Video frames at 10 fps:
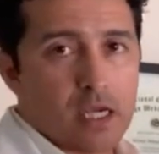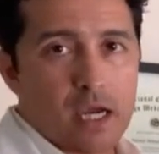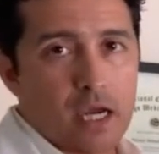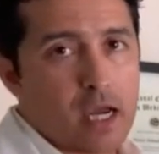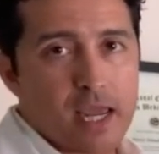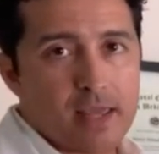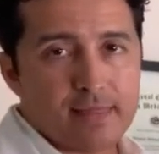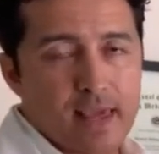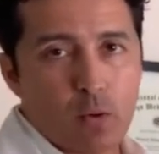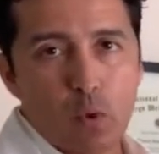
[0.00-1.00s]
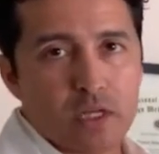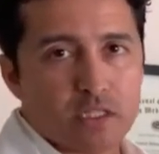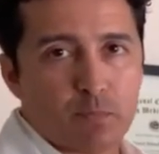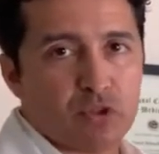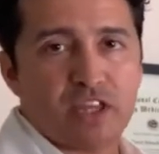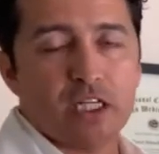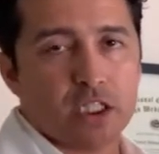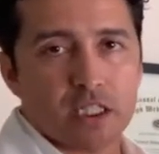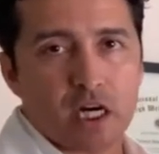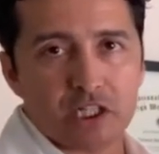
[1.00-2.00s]
uh, and that was
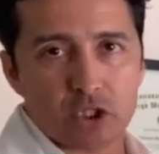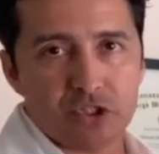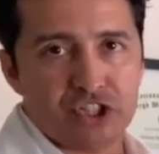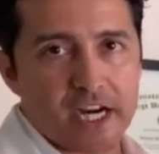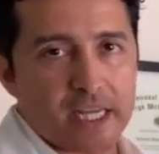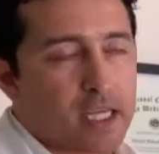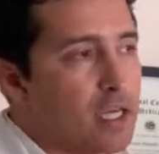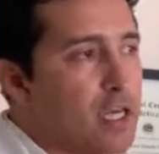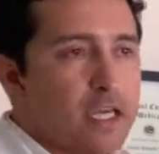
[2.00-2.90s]
potentially carcinogenic